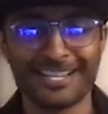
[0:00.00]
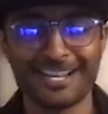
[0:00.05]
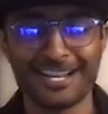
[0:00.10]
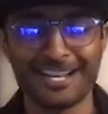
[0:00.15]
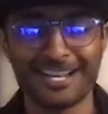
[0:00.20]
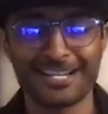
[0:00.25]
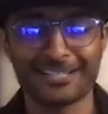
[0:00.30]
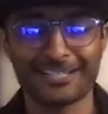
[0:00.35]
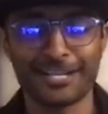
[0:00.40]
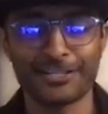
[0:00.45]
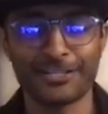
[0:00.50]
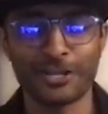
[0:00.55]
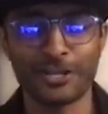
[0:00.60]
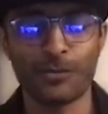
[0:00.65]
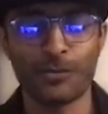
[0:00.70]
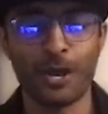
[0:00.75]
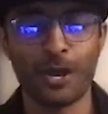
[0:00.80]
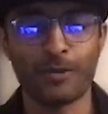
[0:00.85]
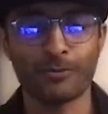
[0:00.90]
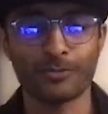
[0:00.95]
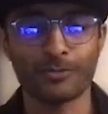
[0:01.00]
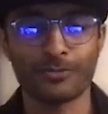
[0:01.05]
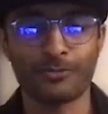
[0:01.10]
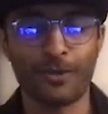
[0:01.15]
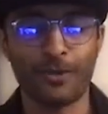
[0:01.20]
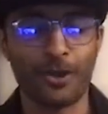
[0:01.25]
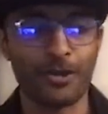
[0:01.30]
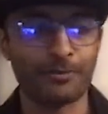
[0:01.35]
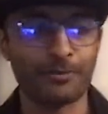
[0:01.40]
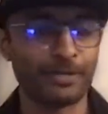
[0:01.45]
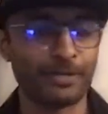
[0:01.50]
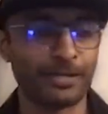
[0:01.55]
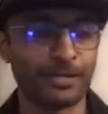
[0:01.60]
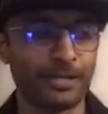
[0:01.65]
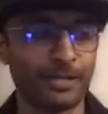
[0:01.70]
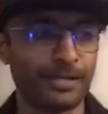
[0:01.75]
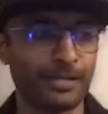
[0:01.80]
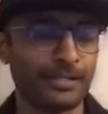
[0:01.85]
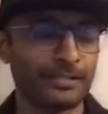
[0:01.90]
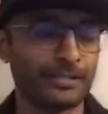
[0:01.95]
uh, hmm. that's how WoW was formed.
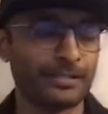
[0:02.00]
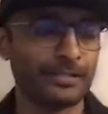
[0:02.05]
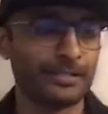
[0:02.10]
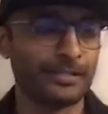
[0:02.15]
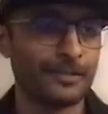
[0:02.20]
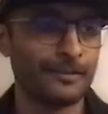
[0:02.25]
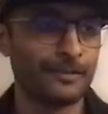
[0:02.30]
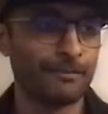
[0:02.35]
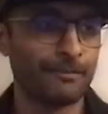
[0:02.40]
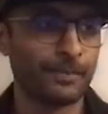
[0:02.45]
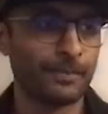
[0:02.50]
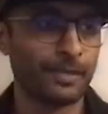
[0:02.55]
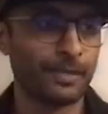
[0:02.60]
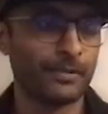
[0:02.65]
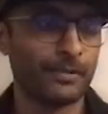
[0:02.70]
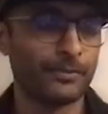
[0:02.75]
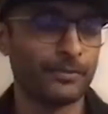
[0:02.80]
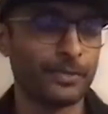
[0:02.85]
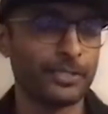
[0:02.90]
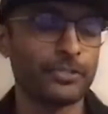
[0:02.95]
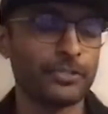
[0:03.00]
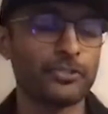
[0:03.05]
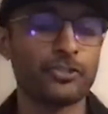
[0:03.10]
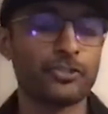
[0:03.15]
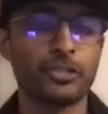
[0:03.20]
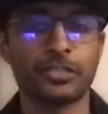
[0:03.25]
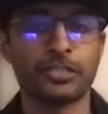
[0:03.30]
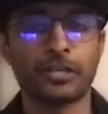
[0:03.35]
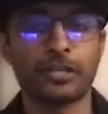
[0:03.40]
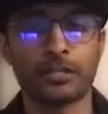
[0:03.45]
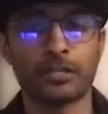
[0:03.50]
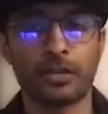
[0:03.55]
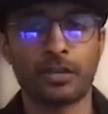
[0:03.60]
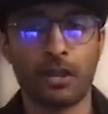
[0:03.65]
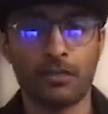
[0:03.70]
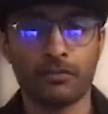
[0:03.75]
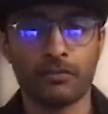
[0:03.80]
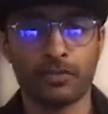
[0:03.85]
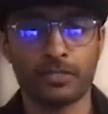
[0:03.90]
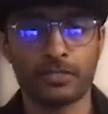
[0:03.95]
And uh, we initially started
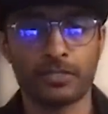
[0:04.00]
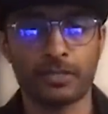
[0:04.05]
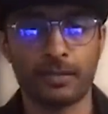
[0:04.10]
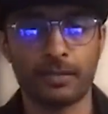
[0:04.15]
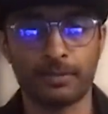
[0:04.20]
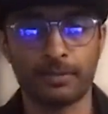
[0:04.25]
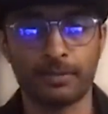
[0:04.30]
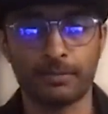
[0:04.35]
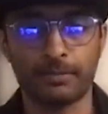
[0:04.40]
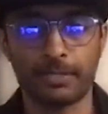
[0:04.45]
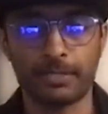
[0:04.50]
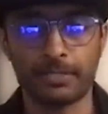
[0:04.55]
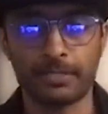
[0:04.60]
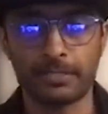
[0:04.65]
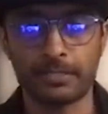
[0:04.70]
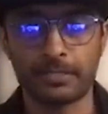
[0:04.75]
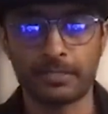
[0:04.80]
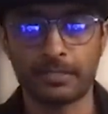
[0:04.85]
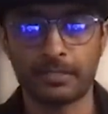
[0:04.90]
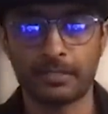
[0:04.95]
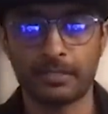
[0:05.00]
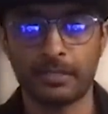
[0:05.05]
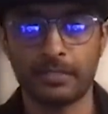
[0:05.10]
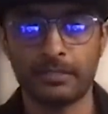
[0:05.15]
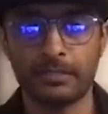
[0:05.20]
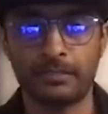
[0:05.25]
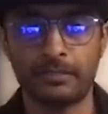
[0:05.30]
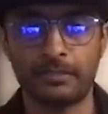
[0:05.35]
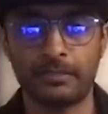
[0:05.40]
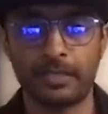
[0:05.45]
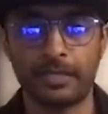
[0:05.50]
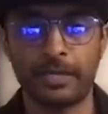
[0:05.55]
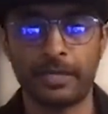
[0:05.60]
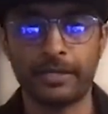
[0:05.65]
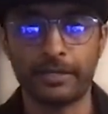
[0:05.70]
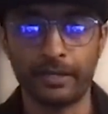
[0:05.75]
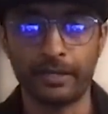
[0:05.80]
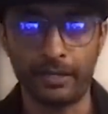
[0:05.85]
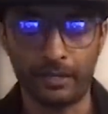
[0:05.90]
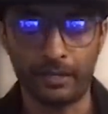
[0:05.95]
off with supplements in
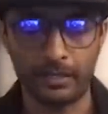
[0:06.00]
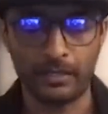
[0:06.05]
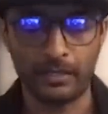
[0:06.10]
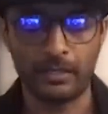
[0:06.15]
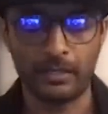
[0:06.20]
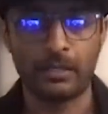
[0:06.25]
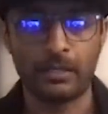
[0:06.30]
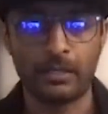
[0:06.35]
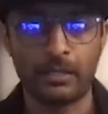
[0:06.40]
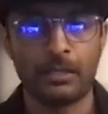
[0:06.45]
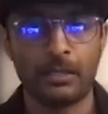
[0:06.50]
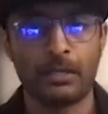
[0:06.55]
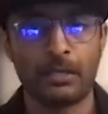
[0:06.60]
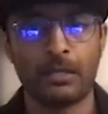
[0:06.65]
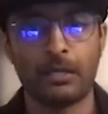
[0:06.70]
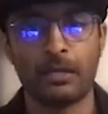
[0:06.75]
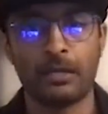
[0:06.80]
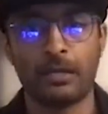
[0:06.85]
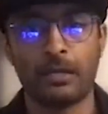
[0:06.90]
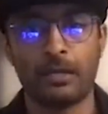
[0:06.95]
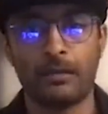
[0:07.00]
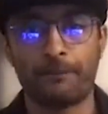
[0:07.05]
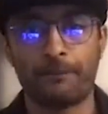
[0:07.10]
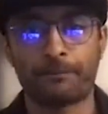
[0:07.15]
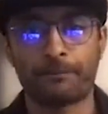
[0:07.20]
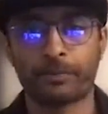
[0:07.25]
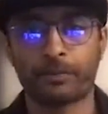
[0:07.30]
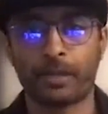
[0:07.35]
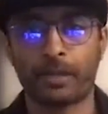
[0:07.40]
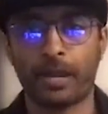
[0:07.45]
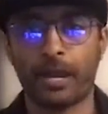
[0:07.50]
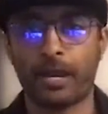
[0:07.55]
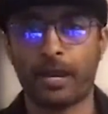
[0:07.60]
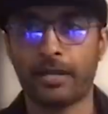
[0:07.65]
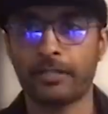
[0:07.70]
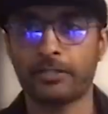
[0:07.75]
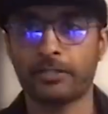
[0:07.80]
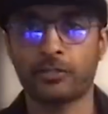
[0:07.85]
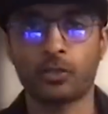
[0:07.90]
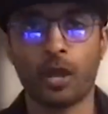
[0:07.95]
India uh,
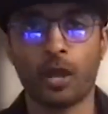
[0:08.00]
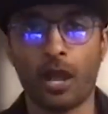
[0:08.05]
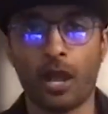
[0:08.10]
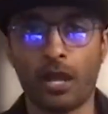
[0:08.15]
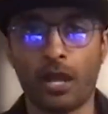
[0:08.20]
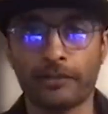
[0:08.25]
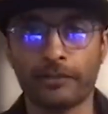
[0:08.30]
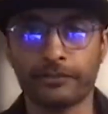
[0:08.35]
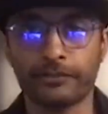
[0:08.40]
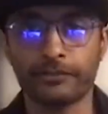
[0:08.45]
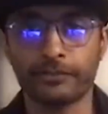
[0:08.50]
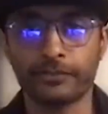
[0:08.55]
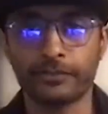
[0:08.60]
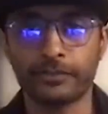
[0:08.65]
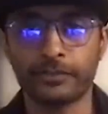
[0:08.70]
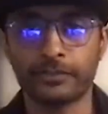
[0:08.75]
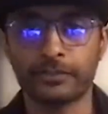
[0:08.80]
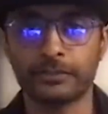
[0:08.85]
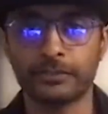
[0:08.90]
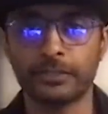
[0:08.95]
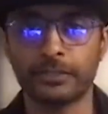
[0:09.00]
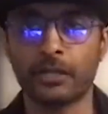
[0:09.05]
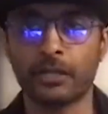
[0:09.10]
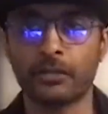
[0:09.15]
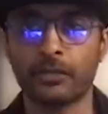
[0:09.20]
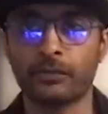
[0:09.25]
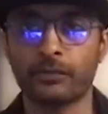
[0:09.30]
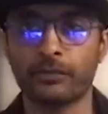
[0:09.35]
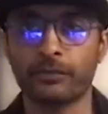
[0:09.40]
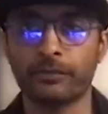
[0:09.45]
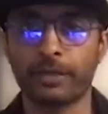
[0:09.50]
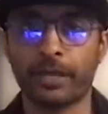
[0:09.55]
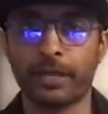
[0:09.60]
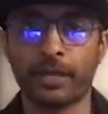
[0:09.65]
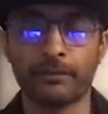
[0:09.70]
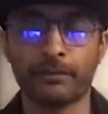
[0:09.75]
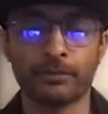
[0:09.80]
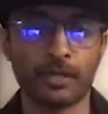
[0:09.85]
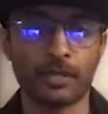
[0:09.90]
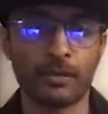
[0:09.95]
and it took off, you know,
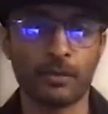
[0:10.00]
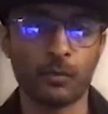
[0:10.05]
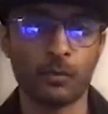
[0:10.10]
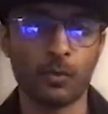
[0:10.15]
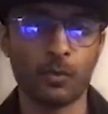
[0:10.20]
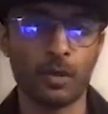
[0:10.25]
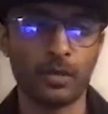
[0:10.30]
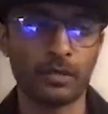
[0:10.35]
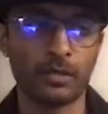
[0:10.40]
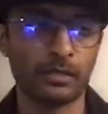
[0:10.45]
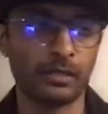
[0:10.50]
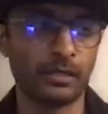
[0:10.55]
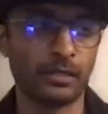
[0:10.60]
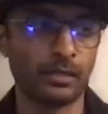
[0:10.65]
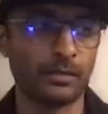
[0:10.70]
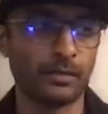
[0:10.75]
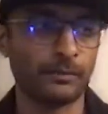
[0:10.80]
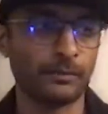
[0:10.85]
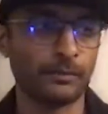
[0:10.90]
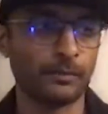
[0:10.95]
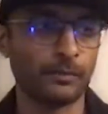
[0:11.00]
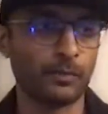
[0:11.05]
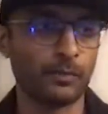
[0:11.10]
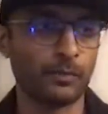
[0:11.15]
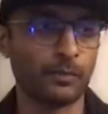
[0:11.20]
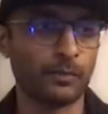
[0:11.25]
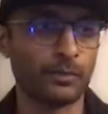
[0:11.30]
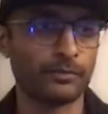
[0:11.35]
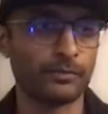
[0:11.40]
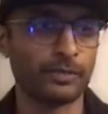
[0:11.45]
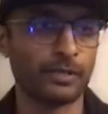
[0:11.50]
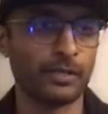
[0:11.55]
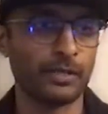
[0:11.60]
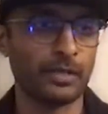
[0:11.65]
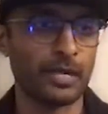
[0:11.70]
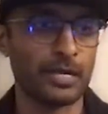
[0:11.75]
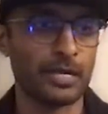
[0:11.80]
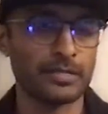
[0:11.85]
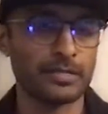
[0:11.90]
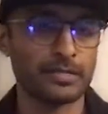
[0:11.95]
became number one, uh, one of the
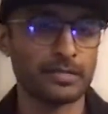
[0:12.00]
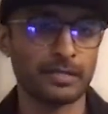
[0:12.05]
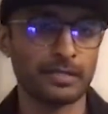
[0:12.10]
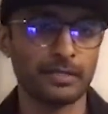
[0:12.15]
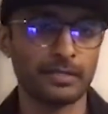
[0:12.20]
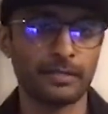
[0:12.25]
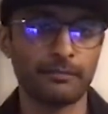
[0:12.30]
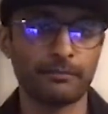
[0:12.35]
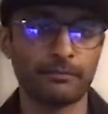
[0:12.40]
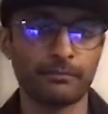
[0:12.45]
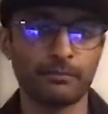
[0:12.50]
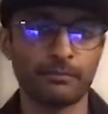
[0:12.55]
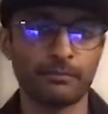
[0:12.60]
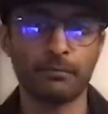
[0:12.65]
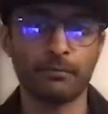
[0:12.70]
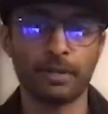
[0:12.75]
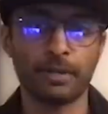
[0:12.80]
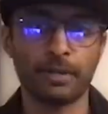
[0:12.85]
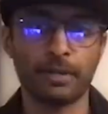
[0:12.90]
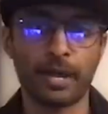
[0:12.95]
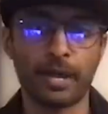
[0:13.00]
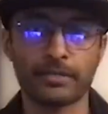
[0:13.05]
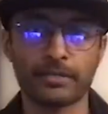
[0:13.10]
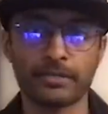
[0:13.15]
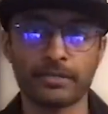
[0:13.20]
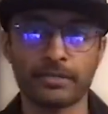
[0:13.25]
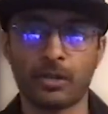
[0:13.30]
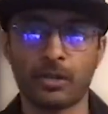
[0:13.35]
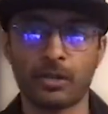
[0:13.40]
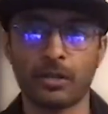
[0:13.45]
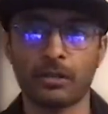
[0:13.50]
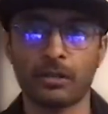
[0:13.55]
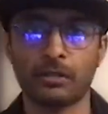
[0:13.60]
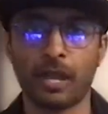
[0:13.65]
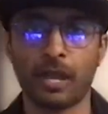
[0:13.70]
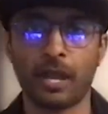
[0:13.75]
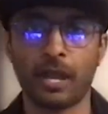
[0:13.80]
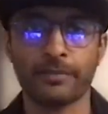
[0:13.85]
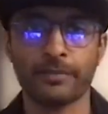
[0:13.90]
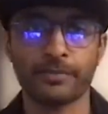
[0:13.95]
highest selling brands on
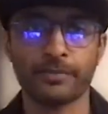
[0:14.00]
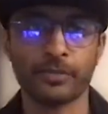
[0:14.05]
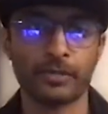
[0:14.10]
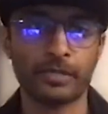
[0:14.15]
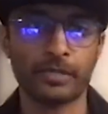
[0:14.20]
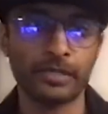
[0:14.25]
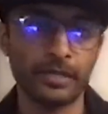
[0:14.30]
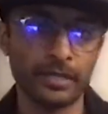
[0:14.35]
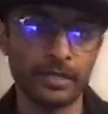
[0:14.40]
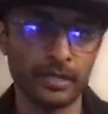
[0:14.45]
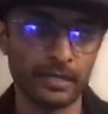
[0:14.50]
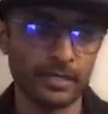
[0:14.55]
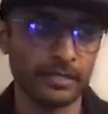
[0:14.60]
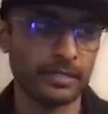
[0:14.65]
Amazon India.